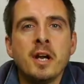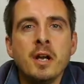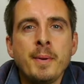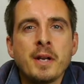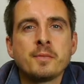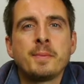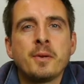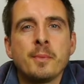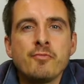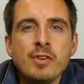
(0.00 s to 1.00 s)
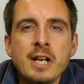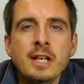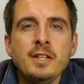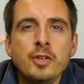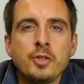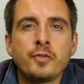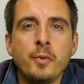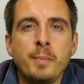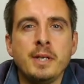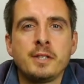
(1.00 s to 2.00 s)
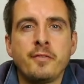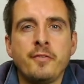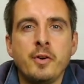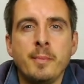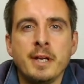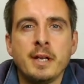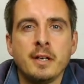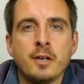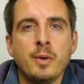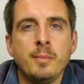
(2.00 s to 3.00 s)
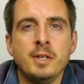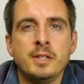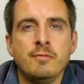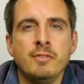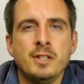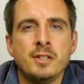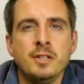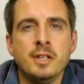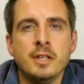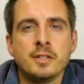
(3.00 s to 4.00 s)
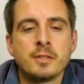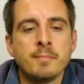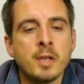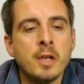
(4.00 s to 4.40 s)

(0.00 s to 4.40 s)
iPad has become a really useful piece of filmmaking equipment in recent years.